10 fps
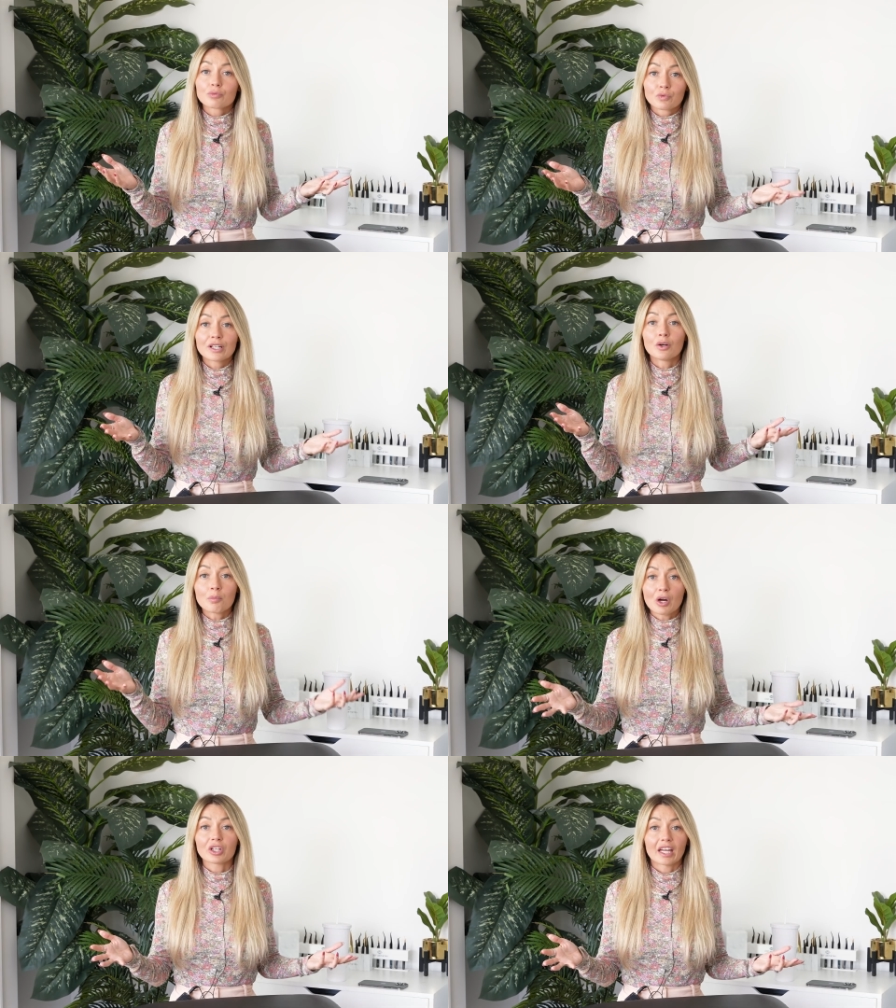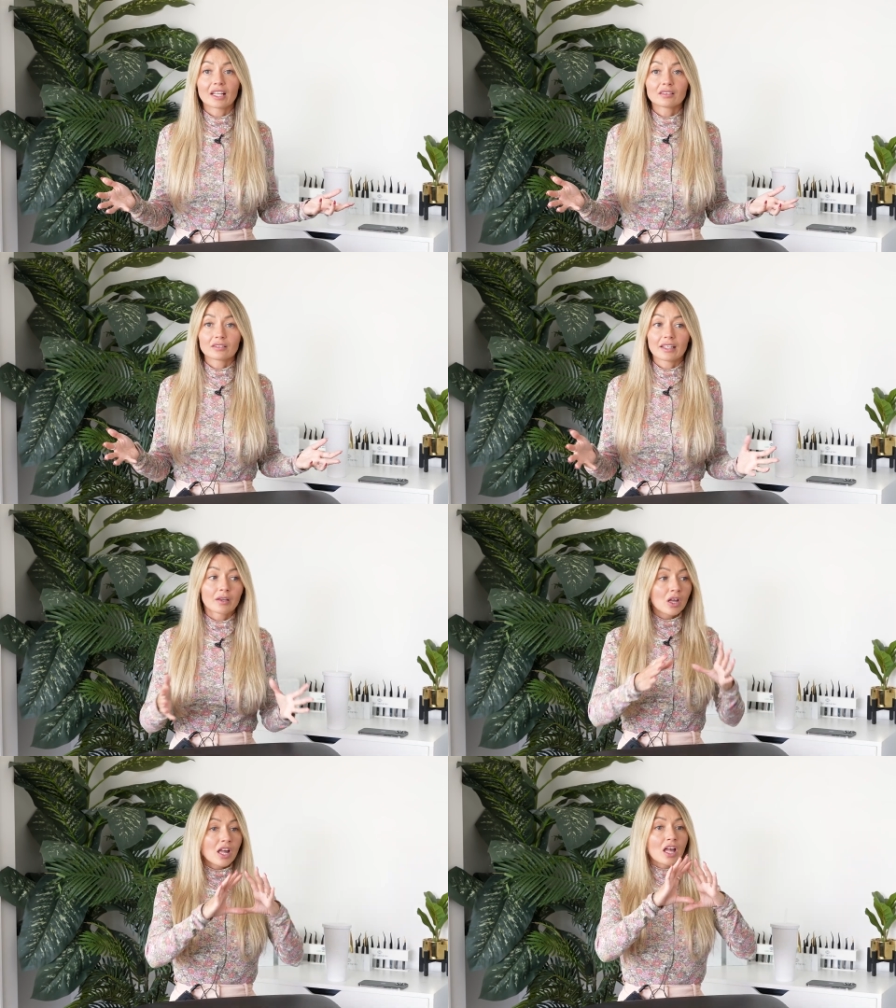real market.
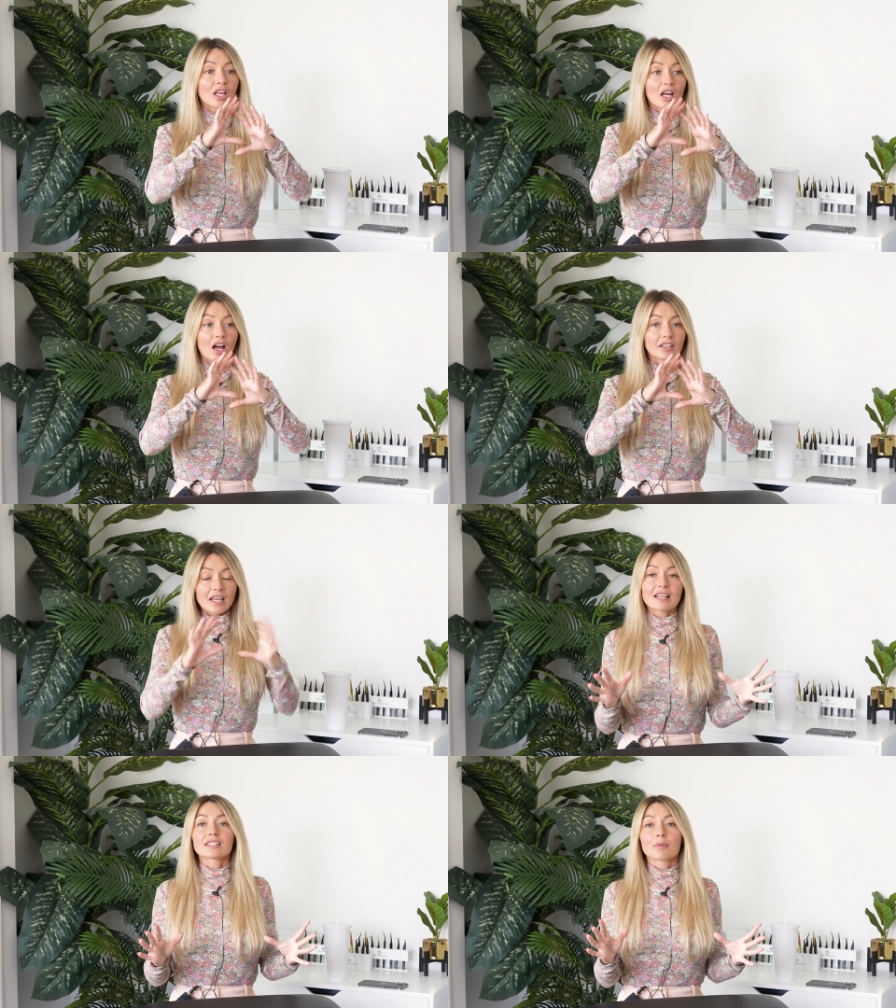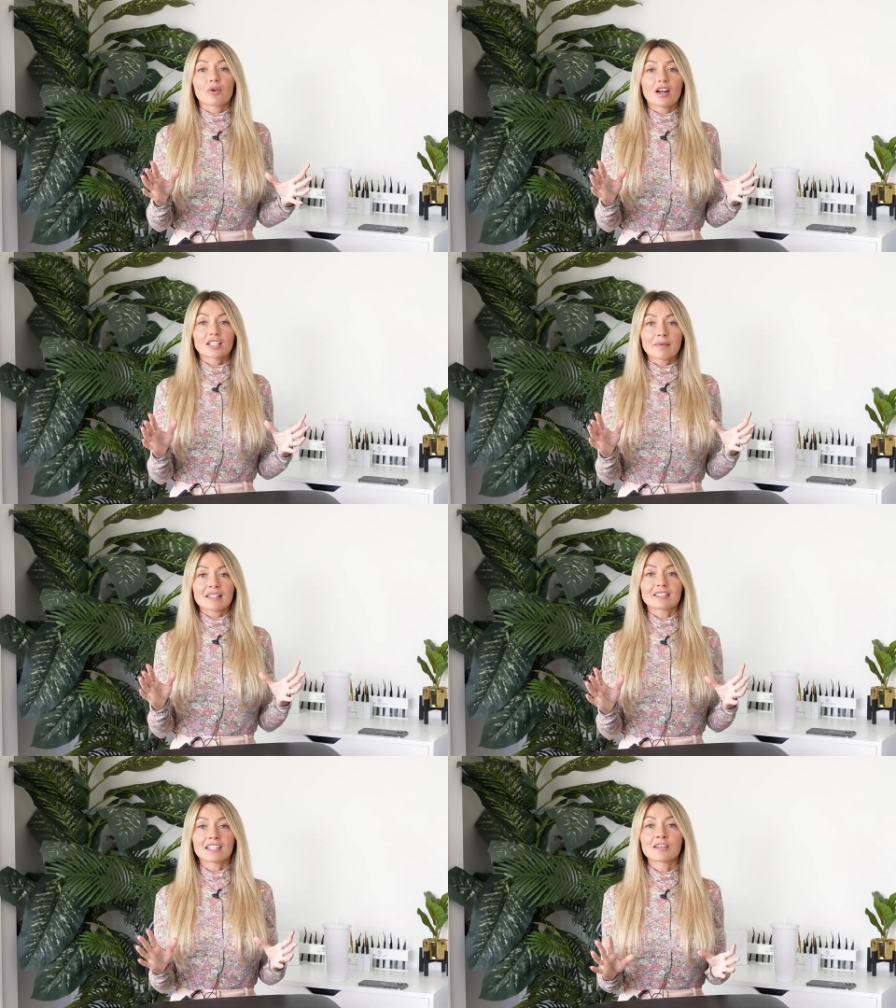Like, yes, the products
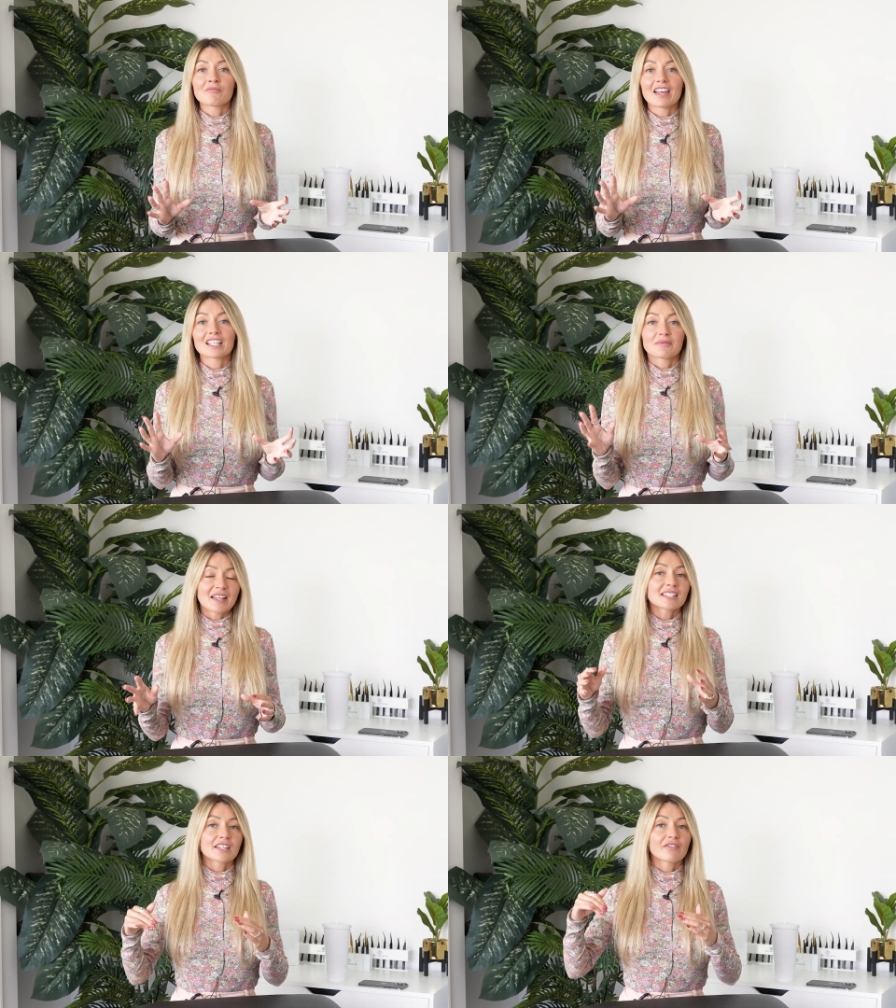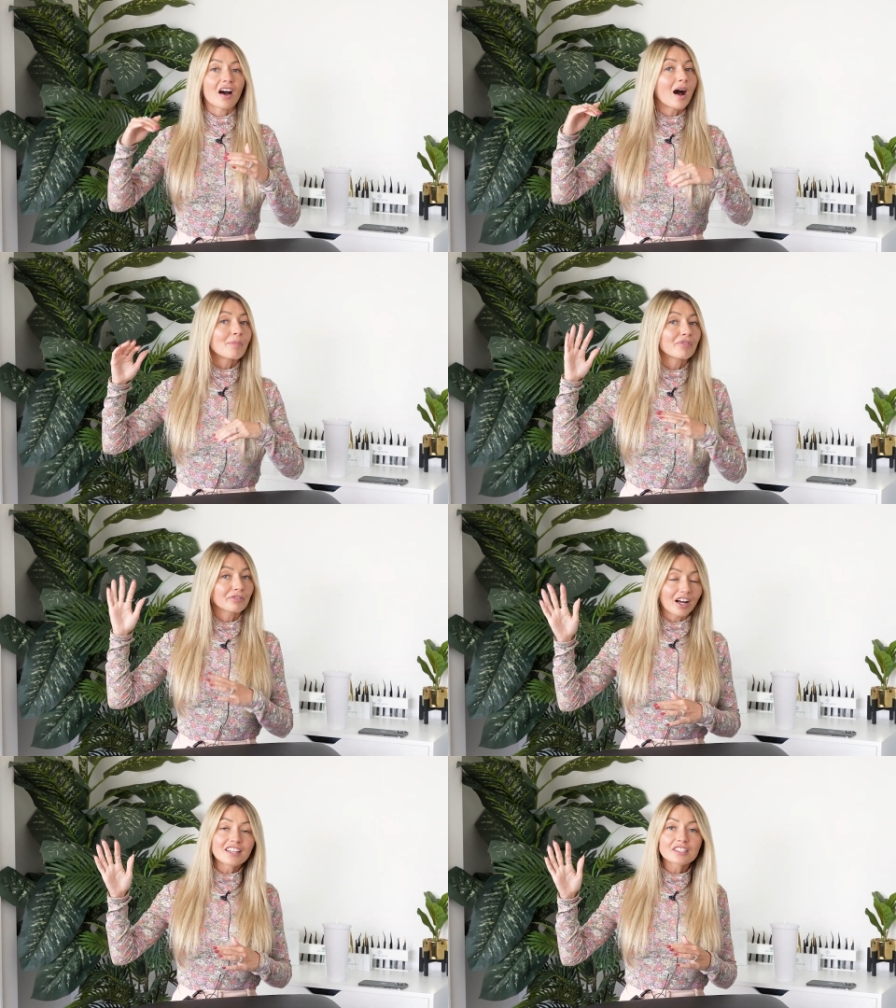might seem expensive up
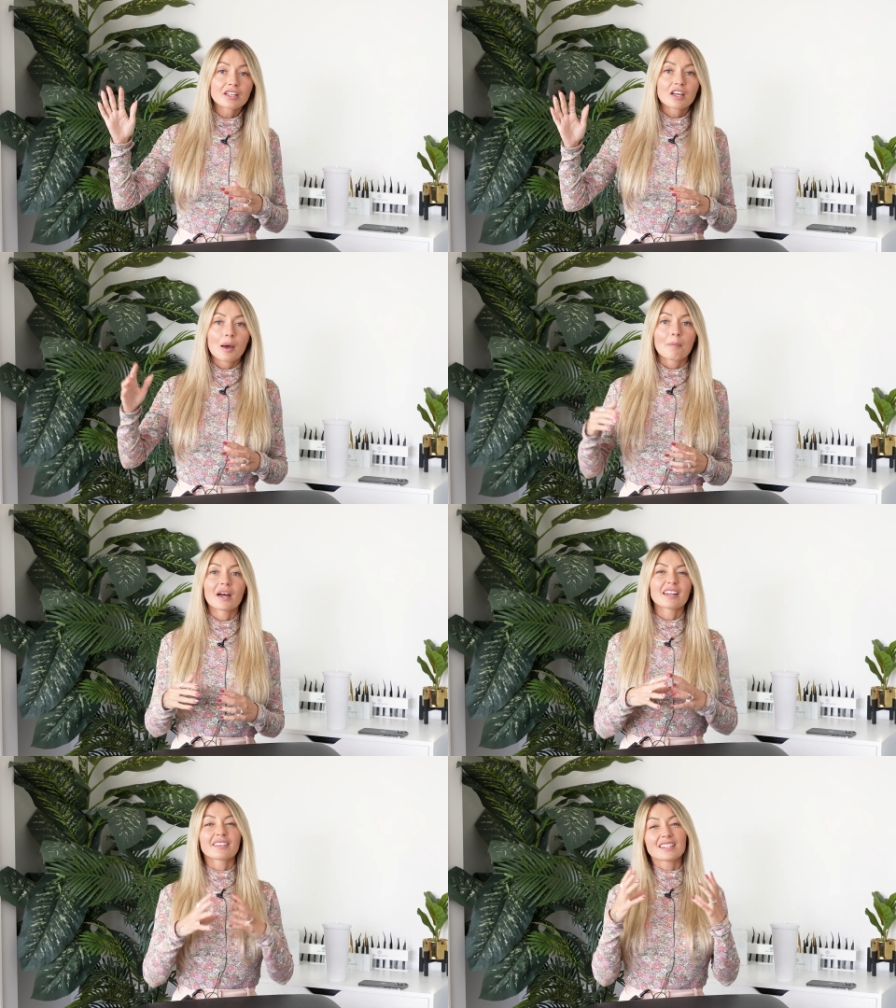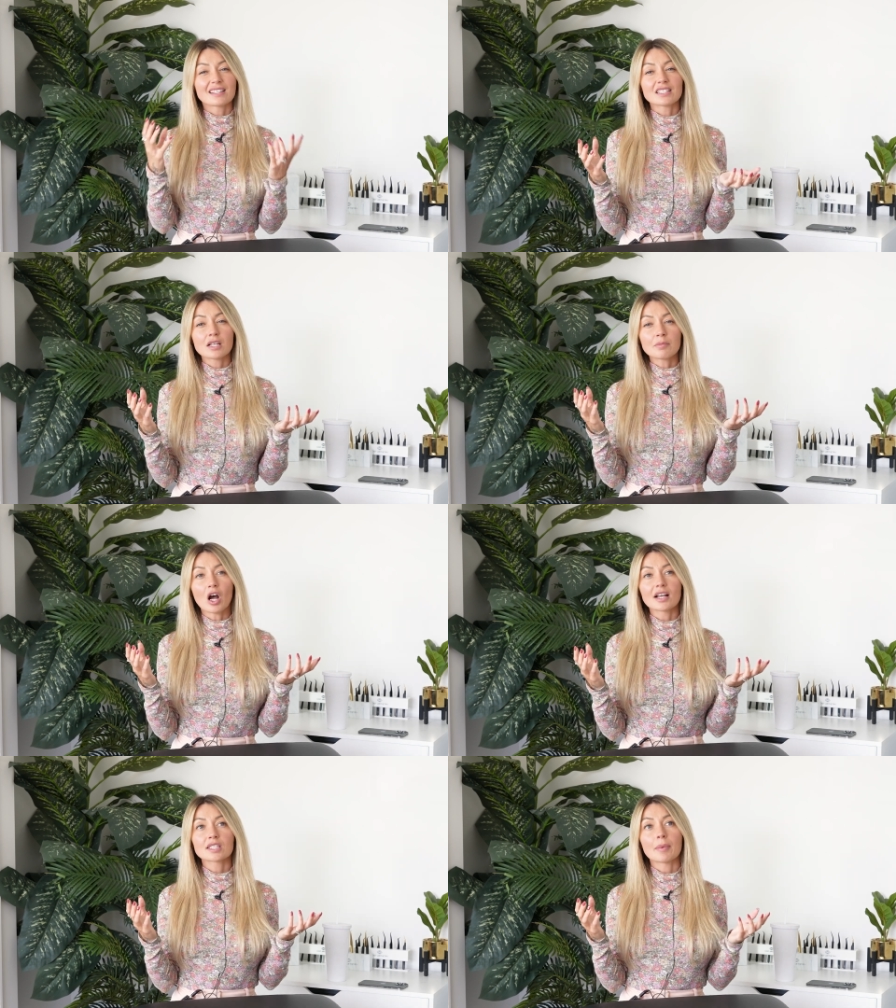front, but the system
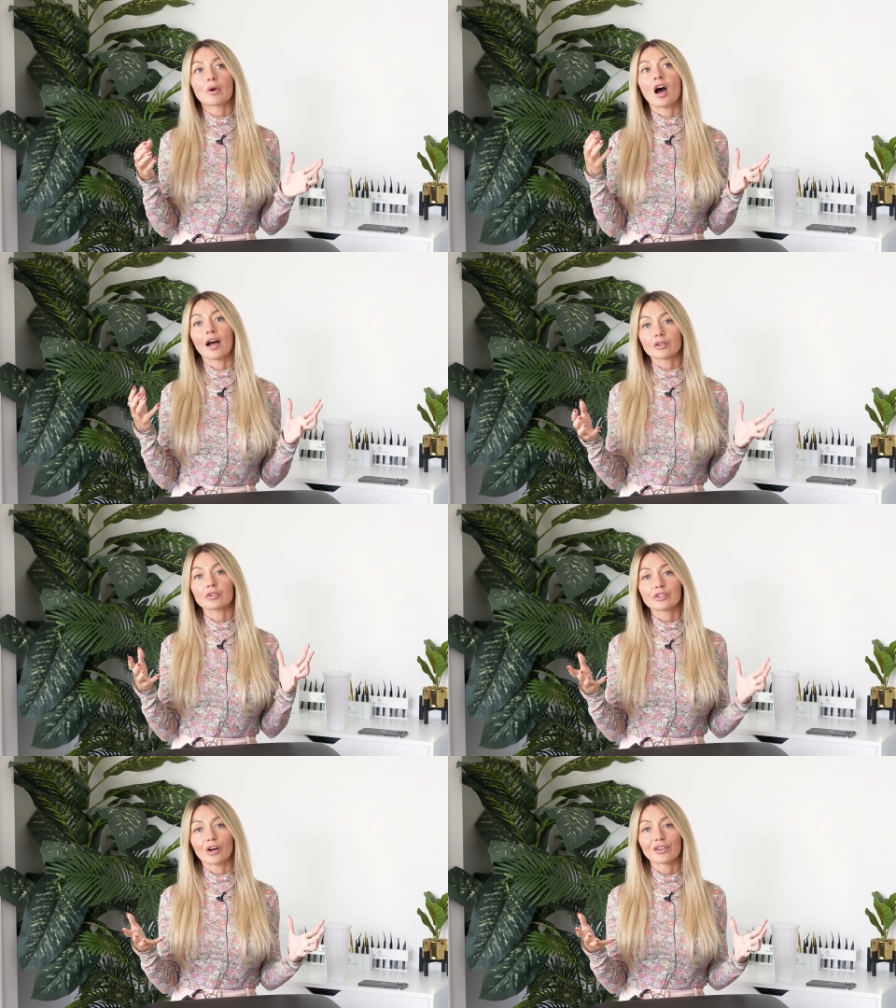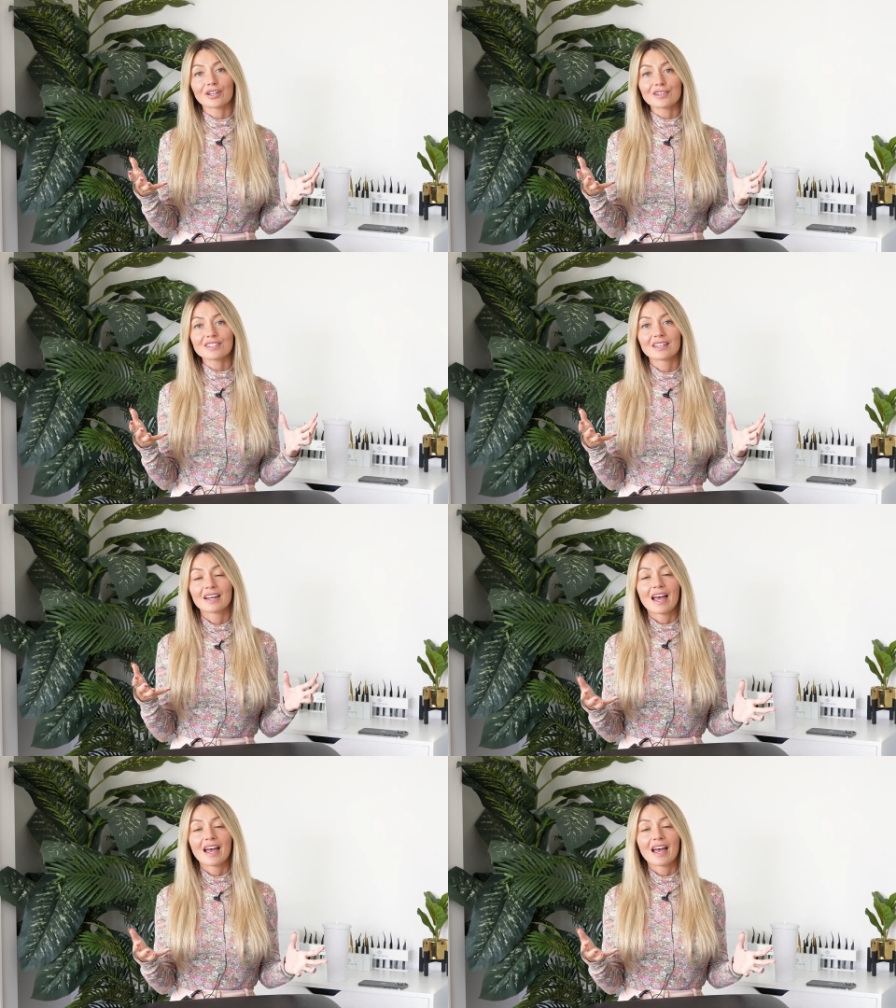costs about $100.